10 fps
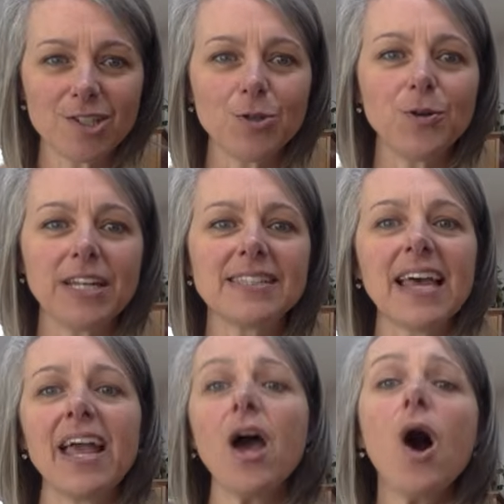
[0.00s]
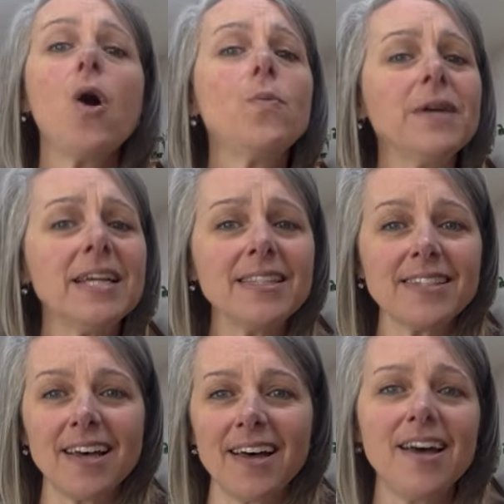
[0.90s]
You can say, oh,
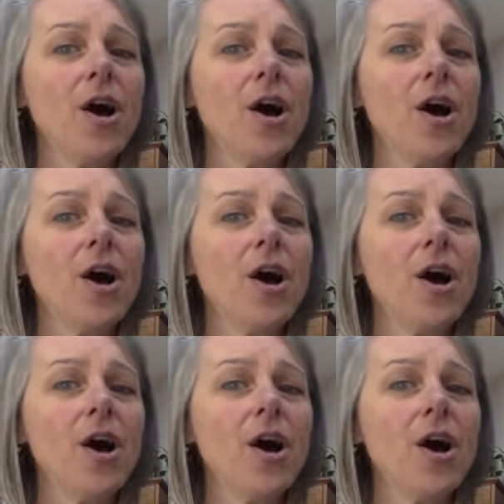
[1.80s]
pizza,